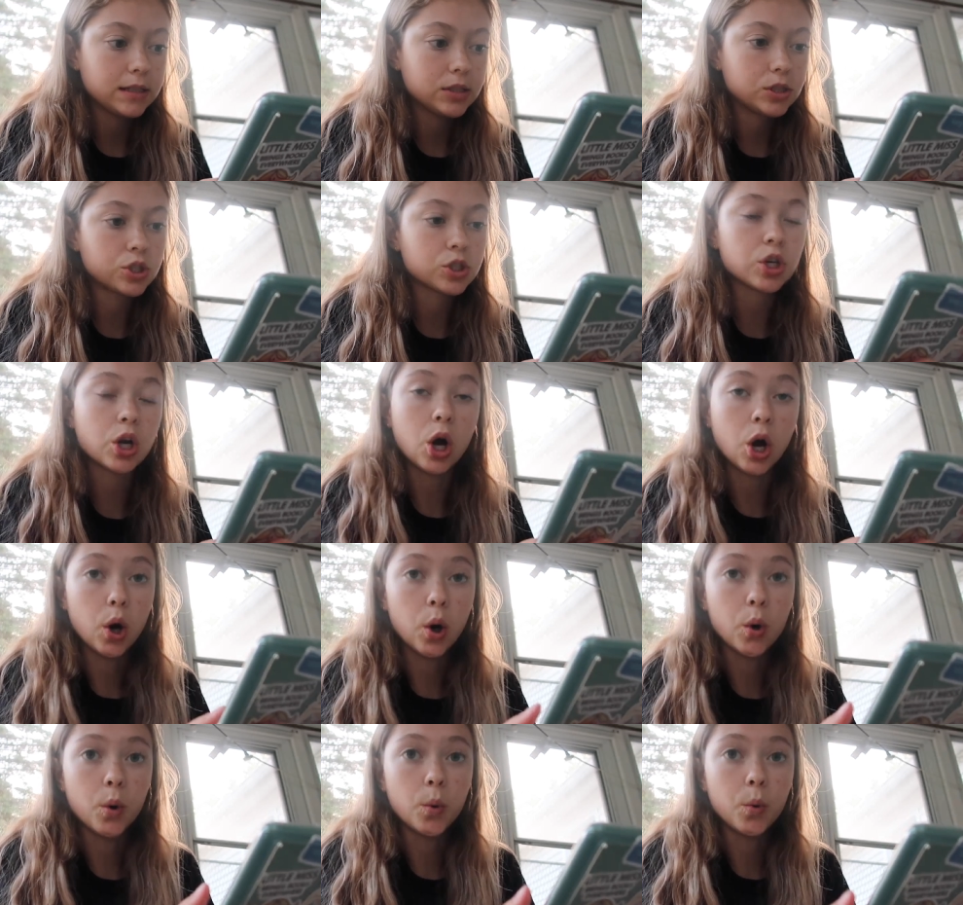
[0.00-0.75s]

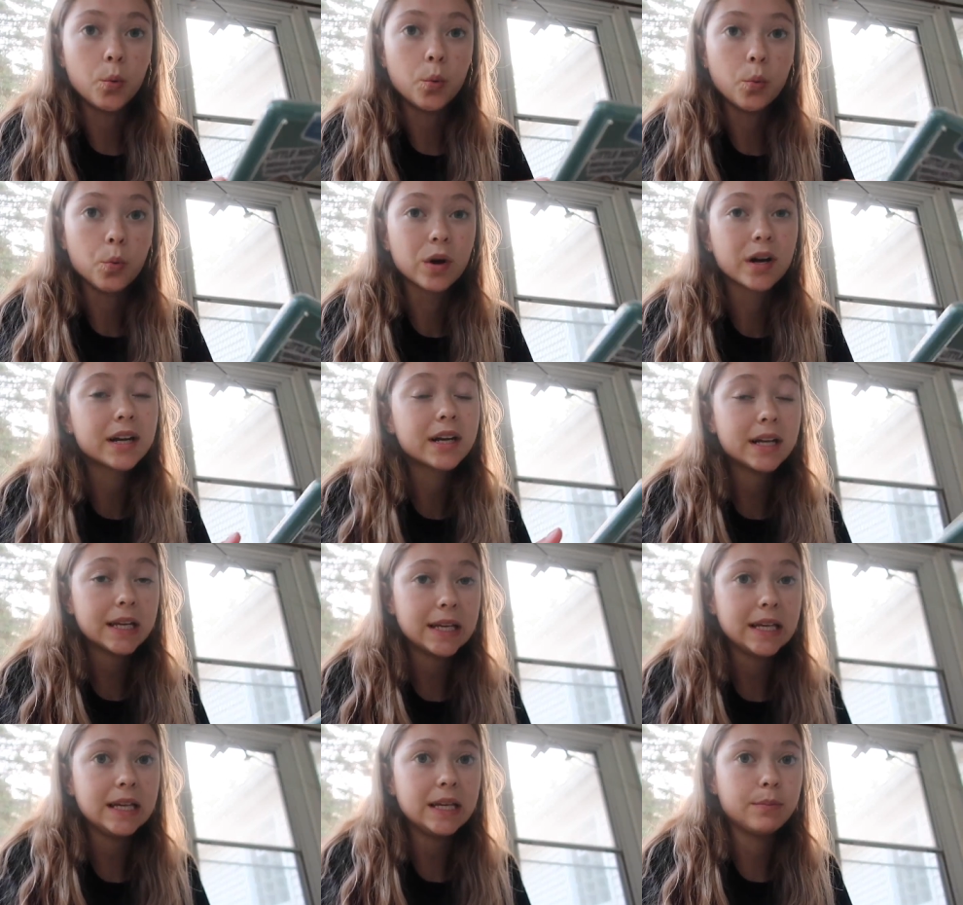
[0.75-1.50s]
so we're
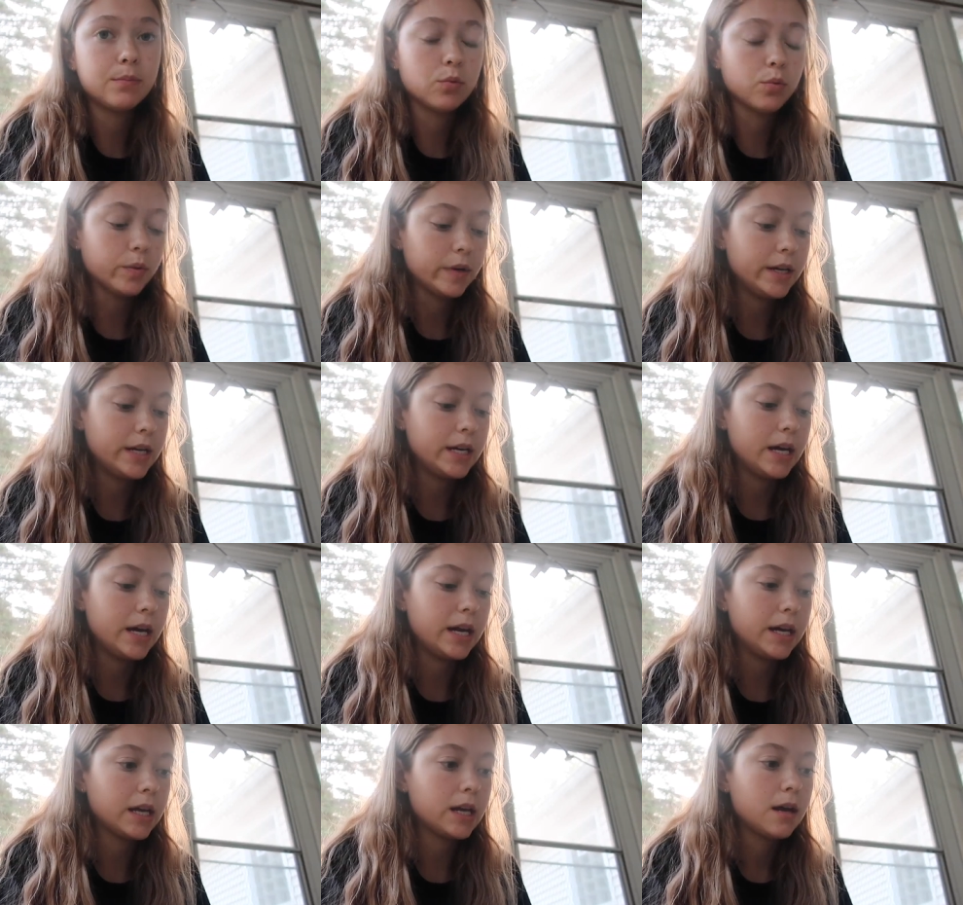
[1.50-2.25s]
gonna keep
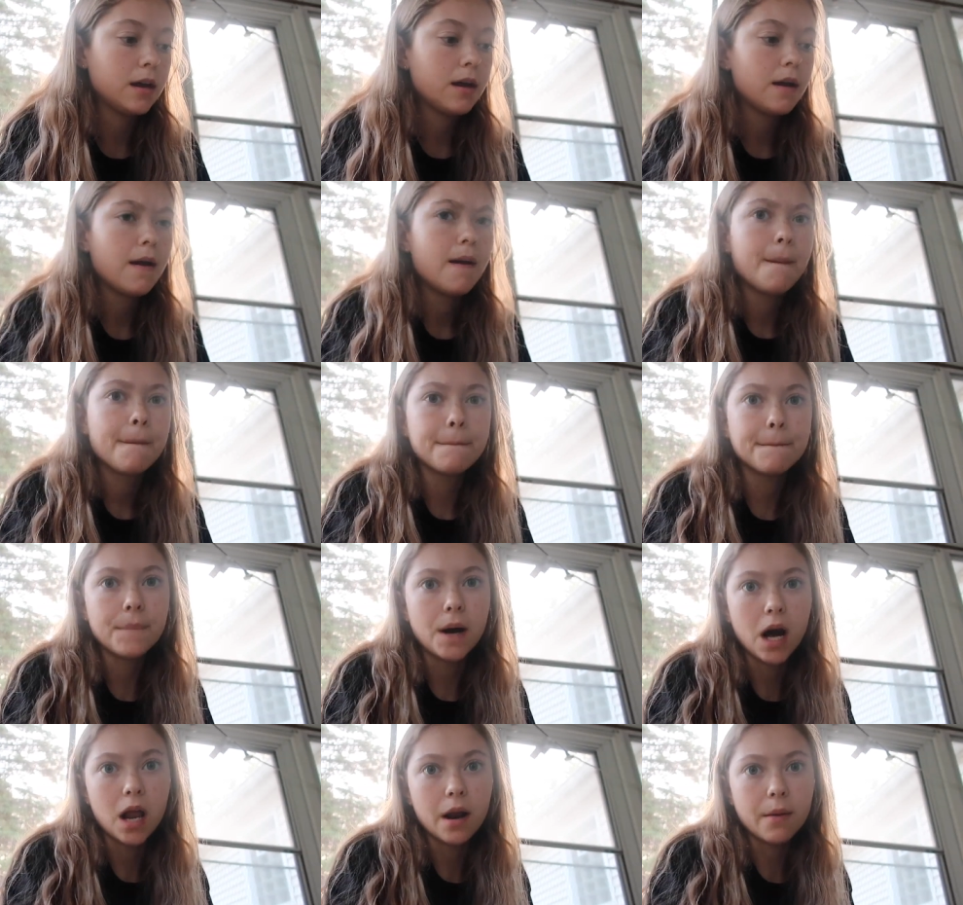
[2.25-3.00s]
reading
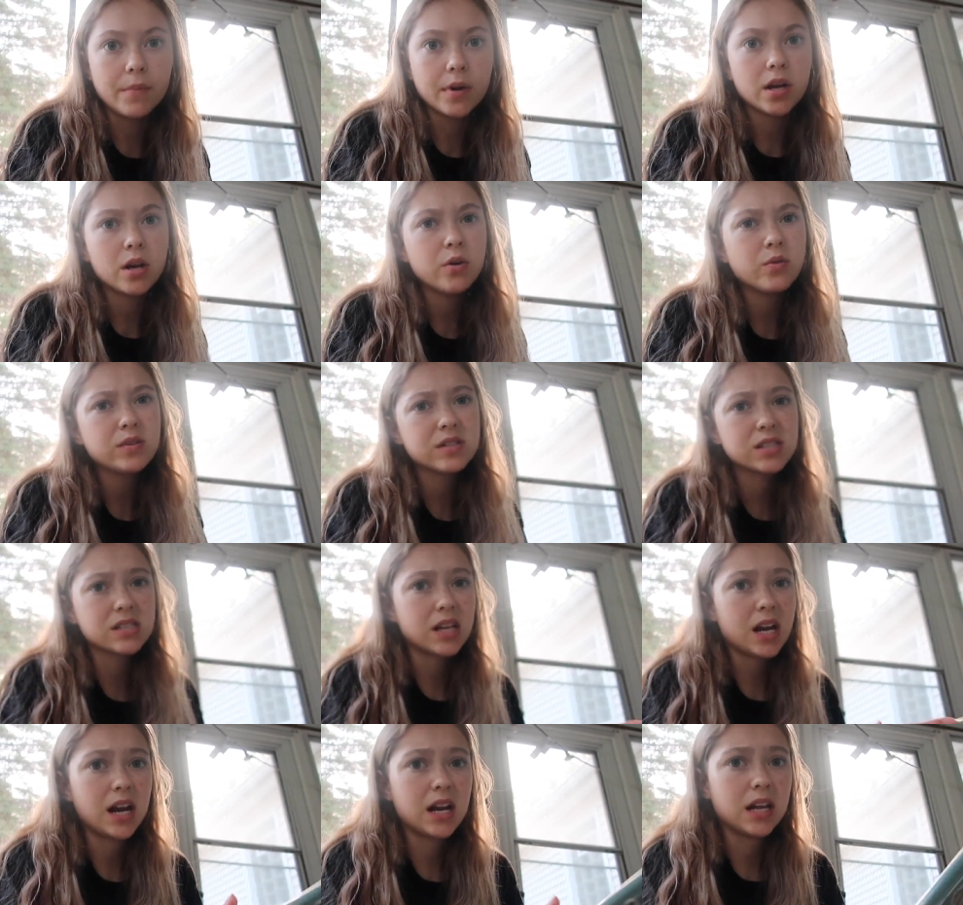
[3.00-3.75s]
but I'm gonna go
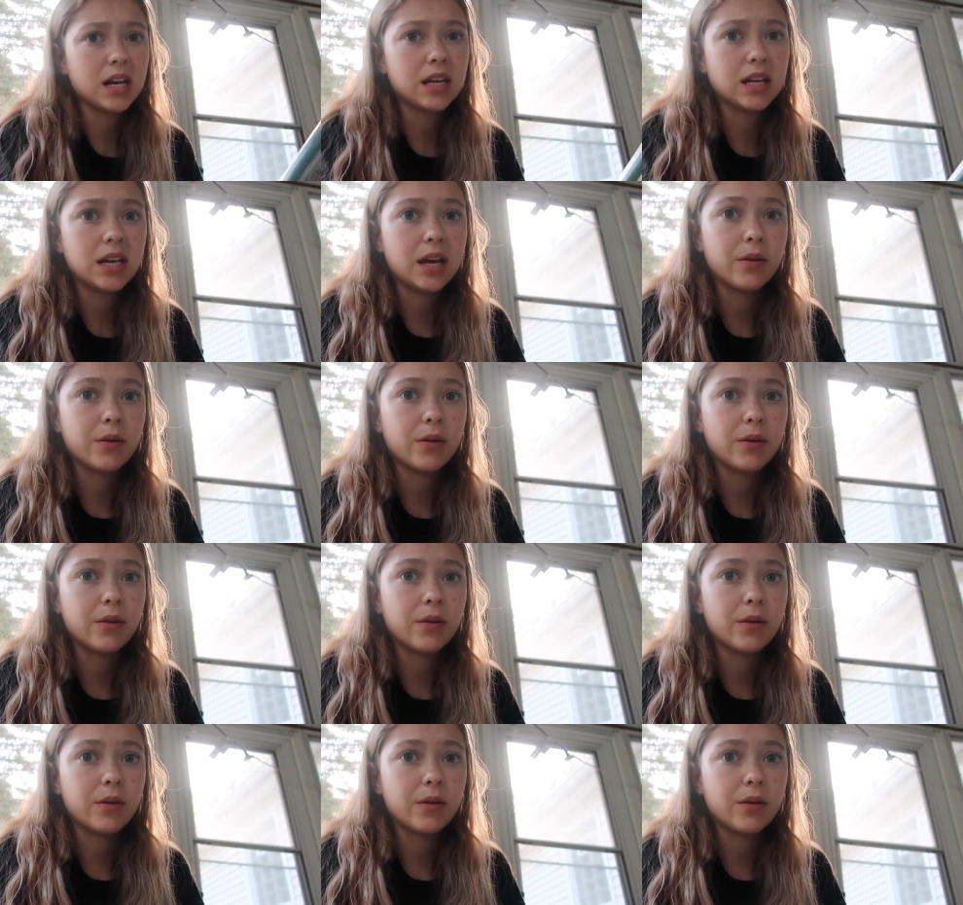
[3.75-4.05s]
inside and